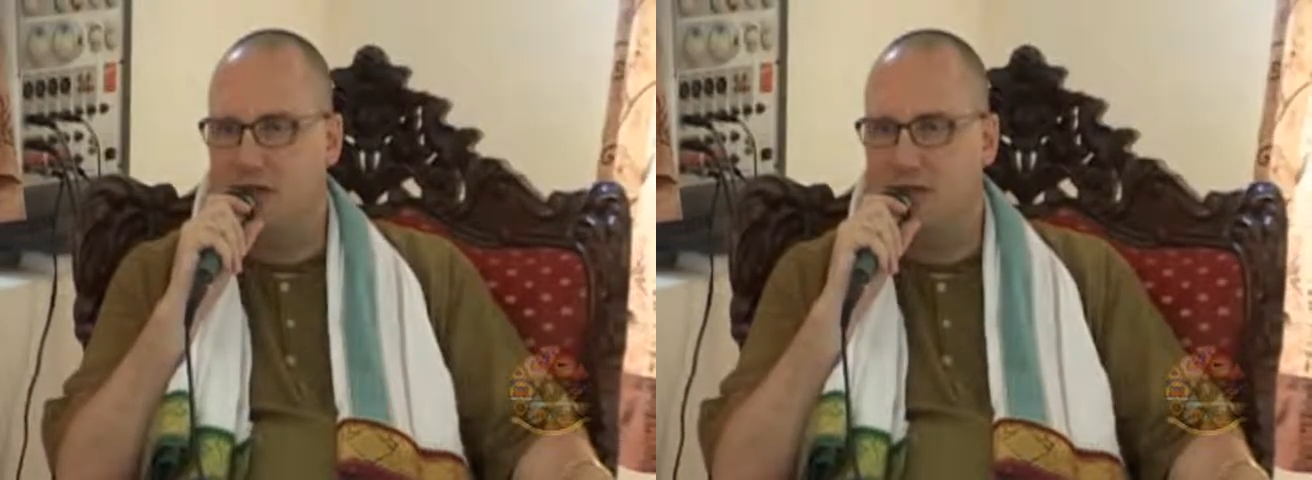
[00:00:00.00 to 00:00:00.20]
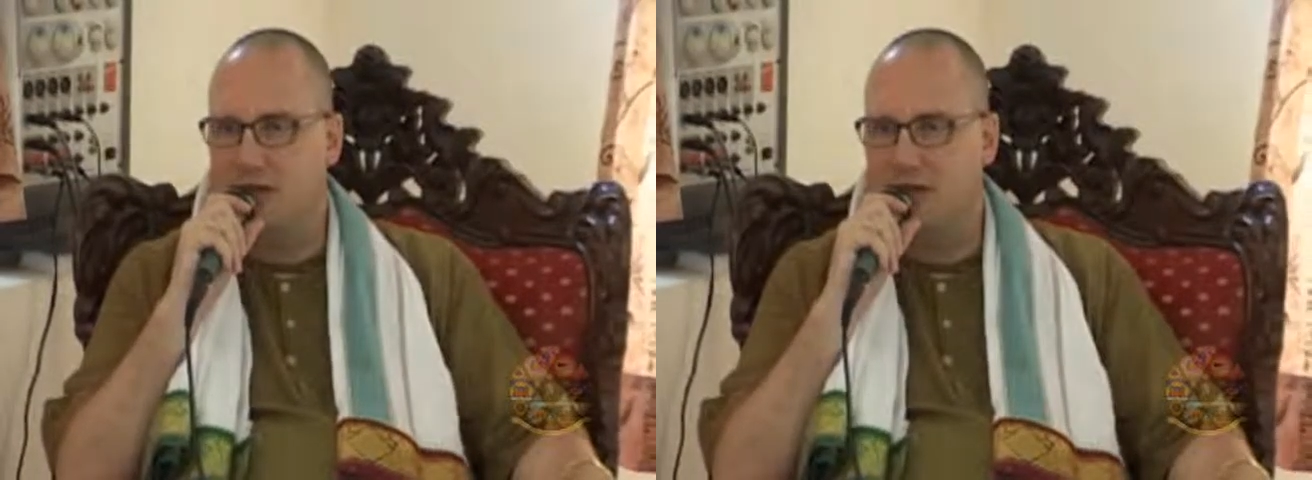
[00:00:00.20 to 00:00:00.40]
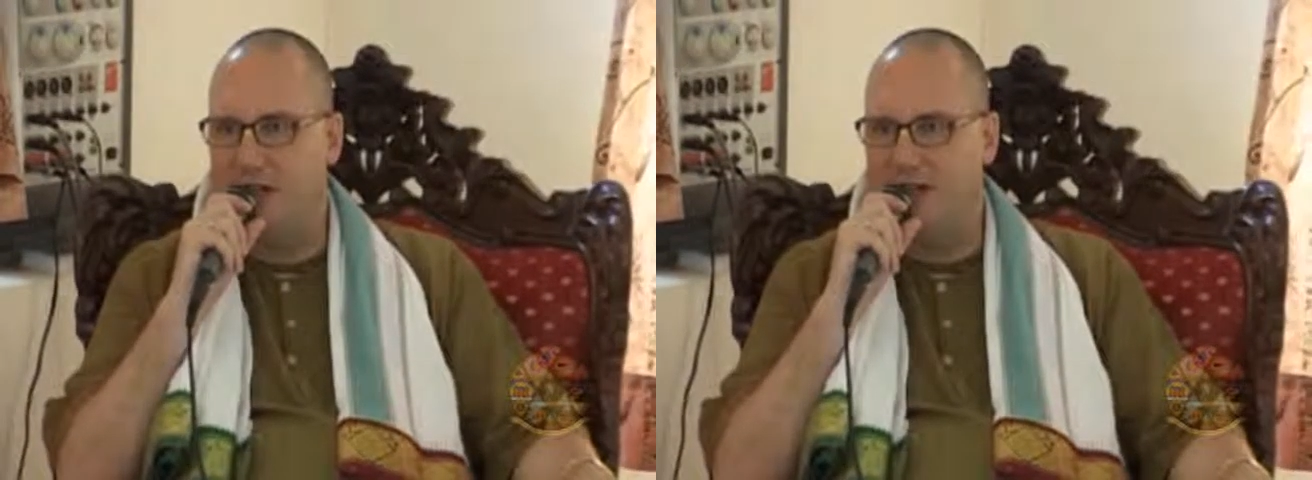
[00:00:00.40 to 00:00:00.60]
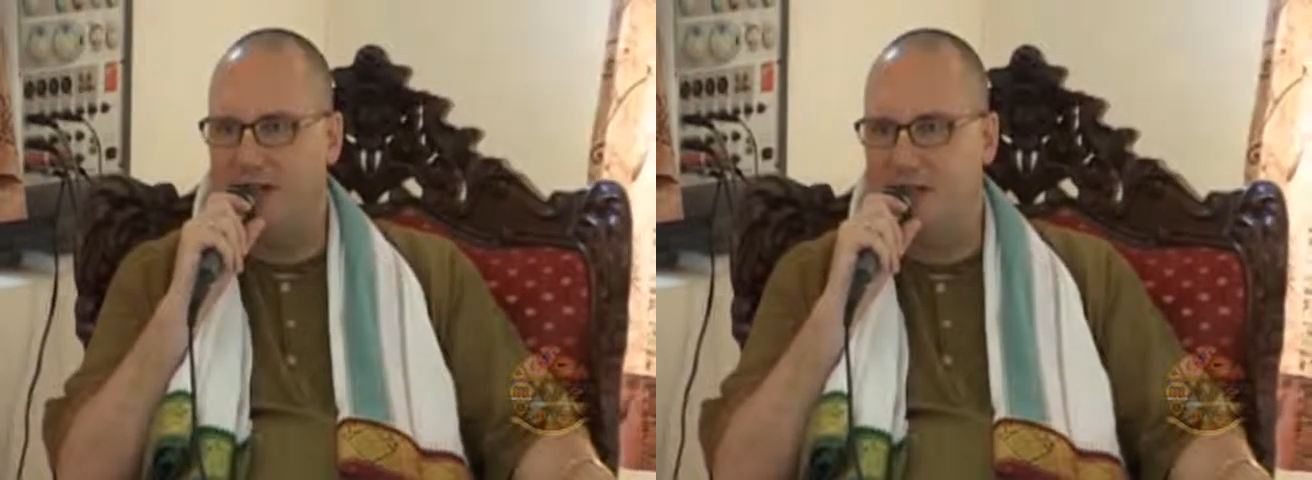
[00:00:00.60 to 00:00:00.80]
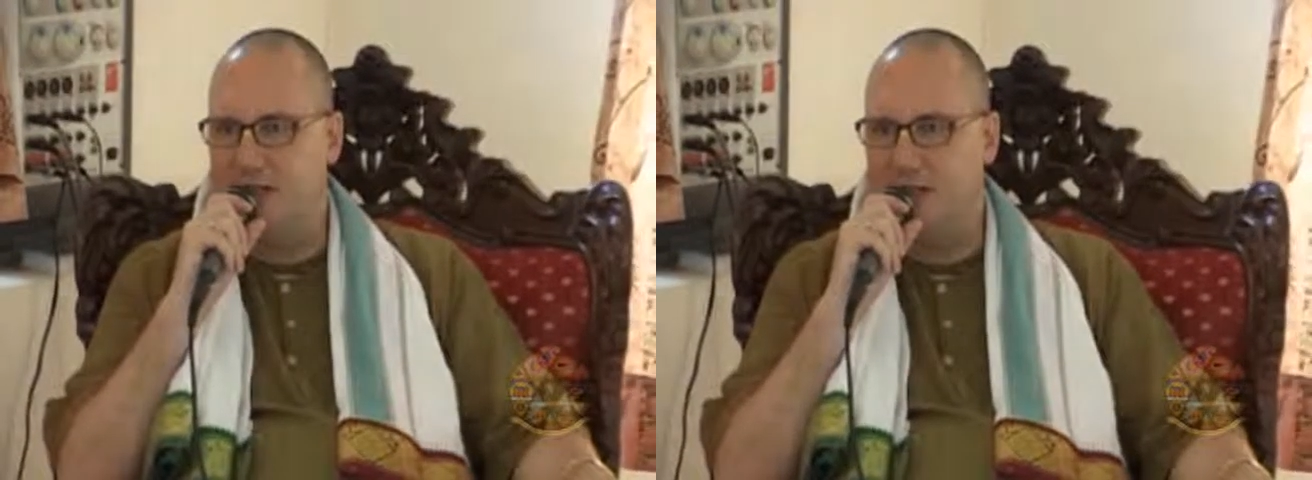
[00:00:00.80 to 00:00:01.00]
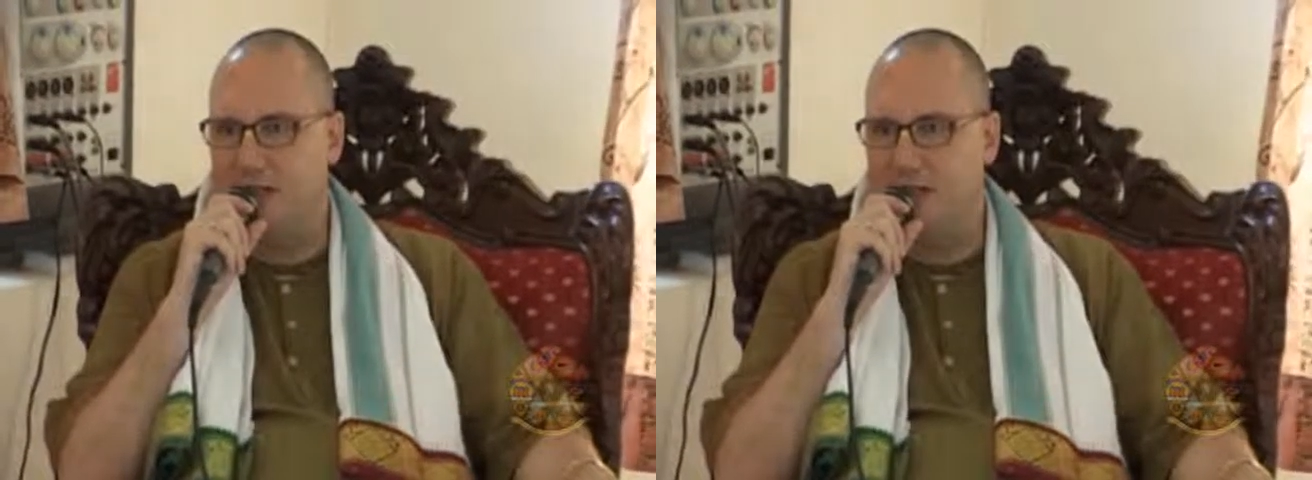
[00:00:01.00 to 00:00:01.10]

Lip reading: much less